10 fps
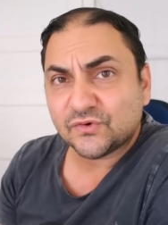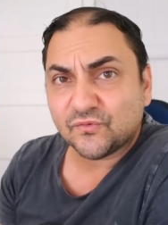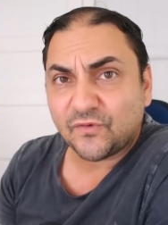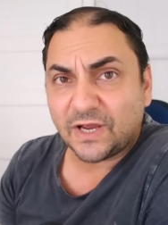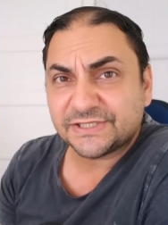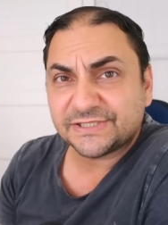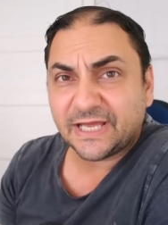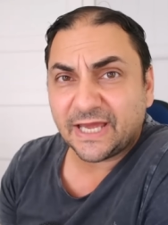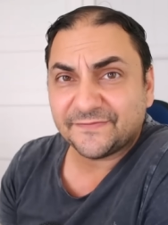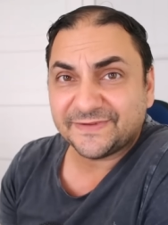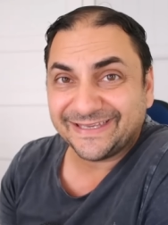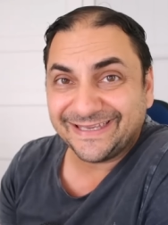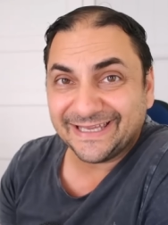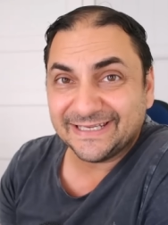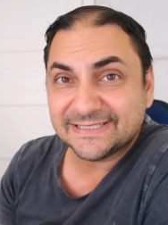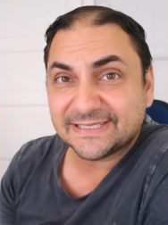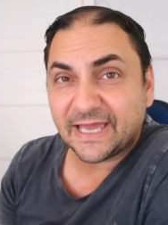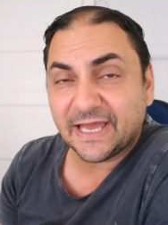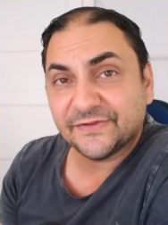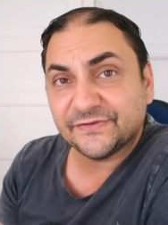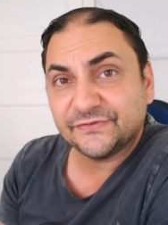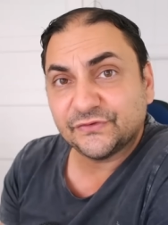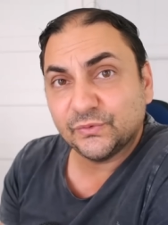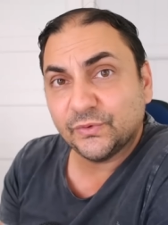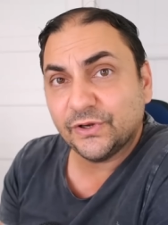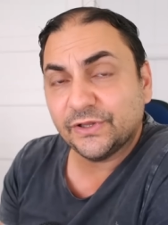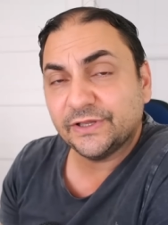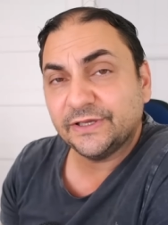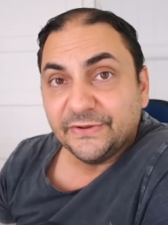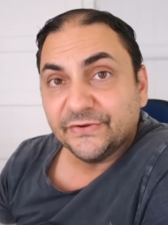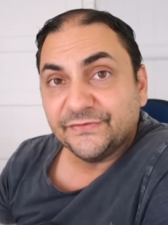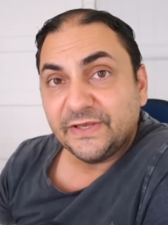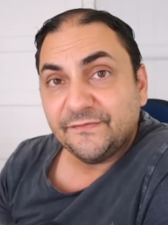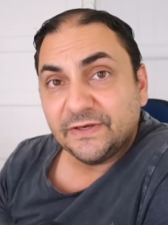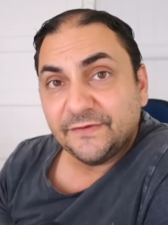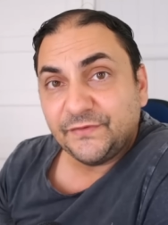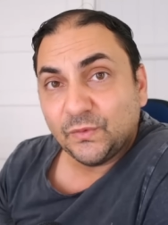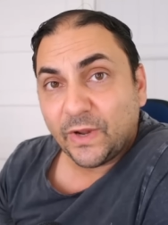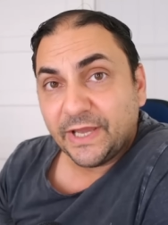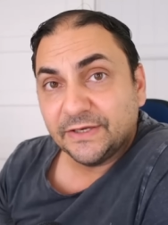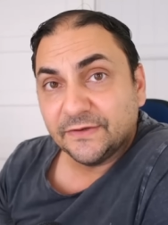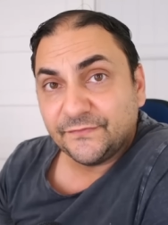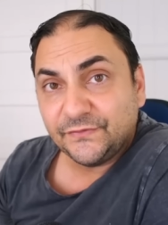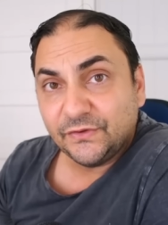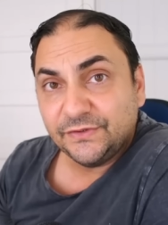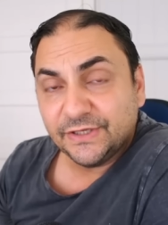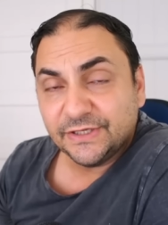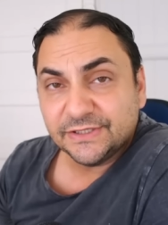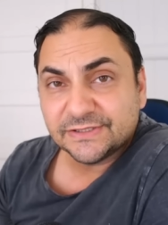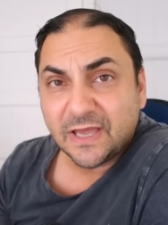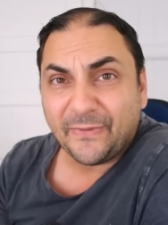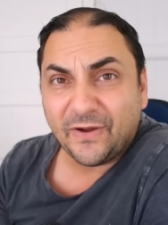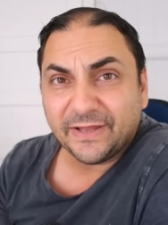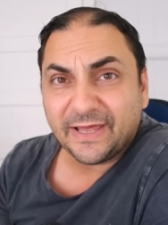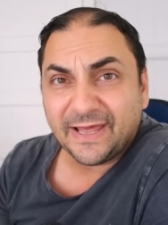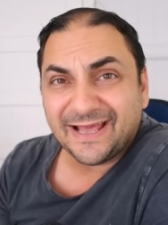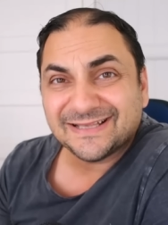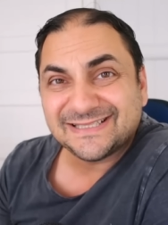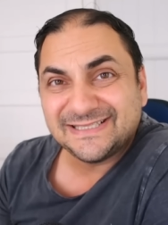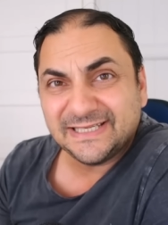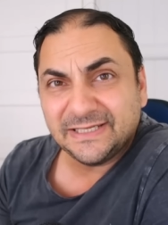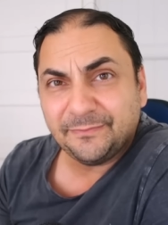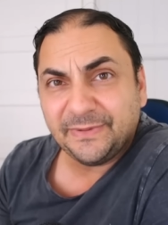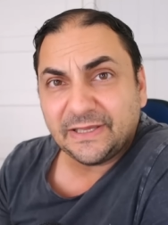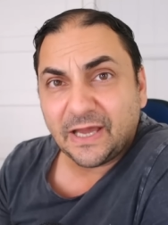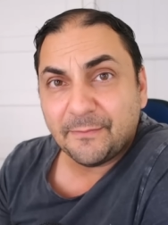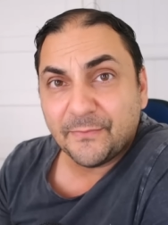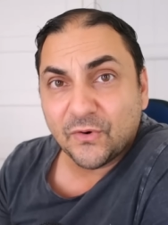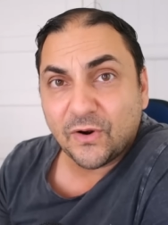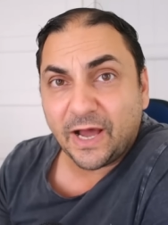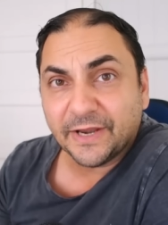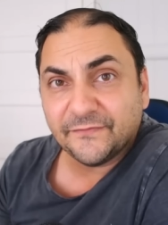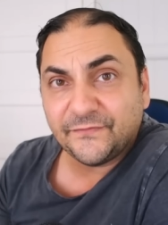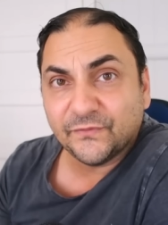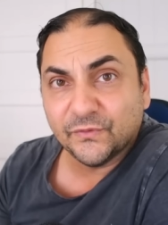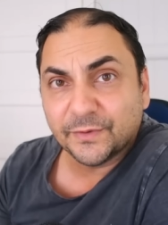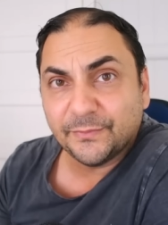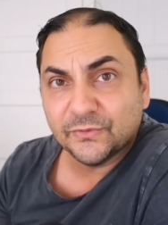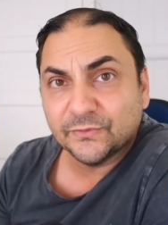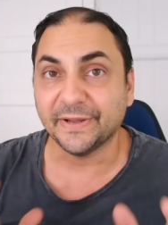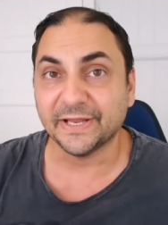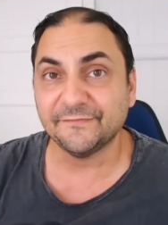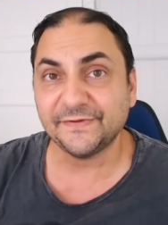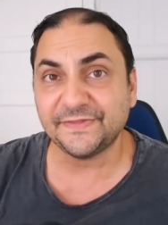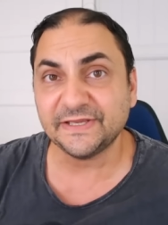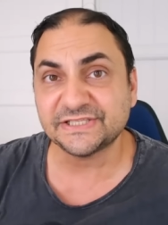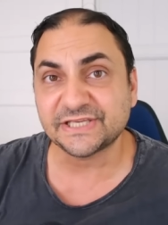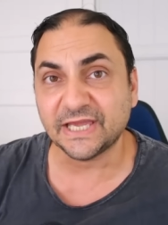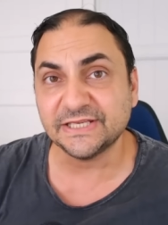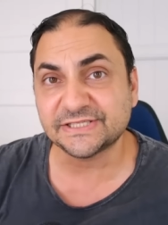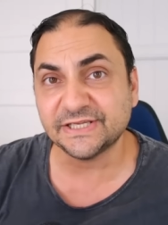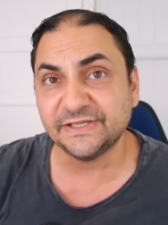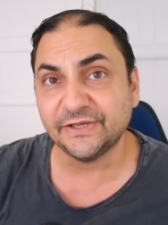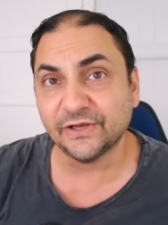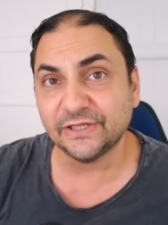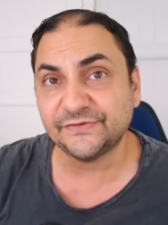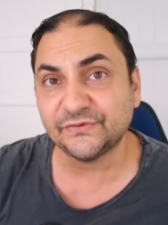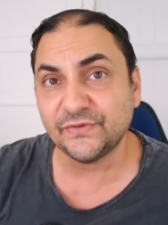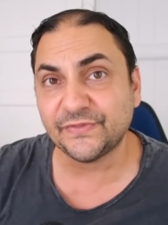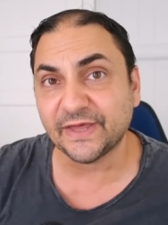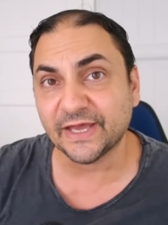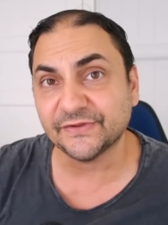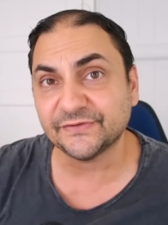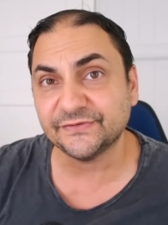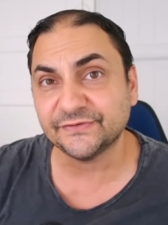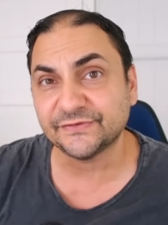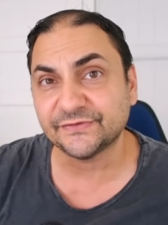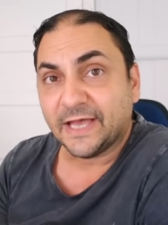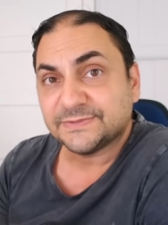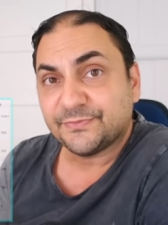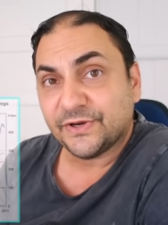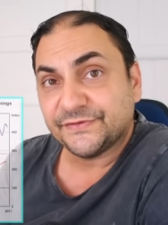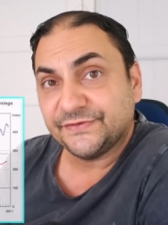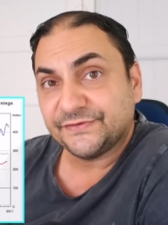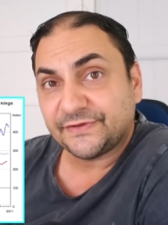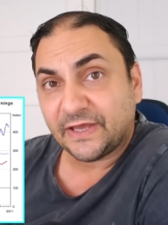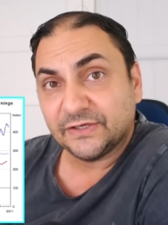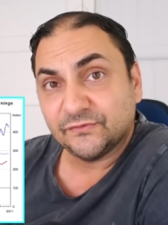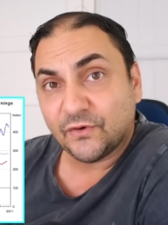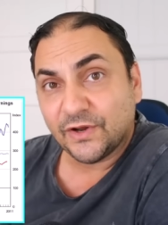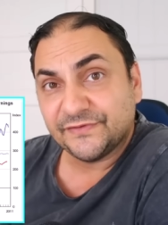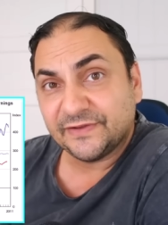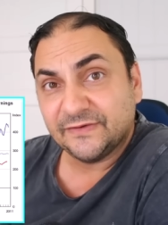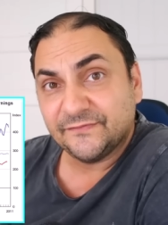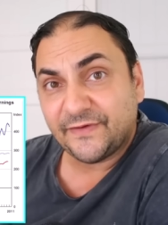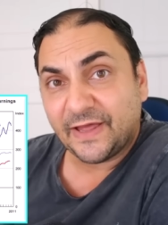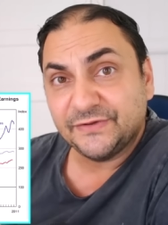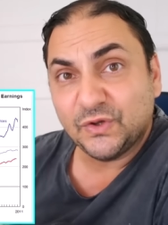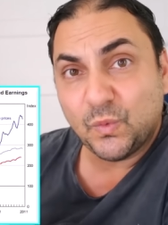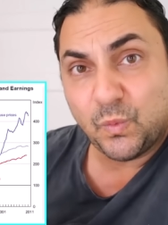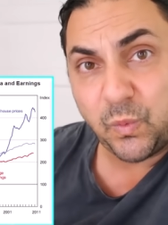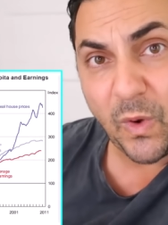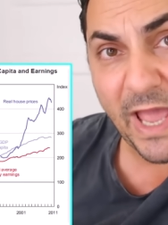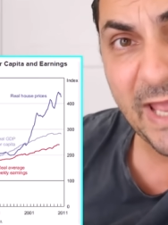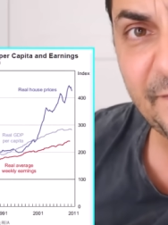a rush to have to get into housing too early, because even if you waited a few years, buying a house didn't become more unaffordable. But everything changed in the early 2000s. House prices started rising in value way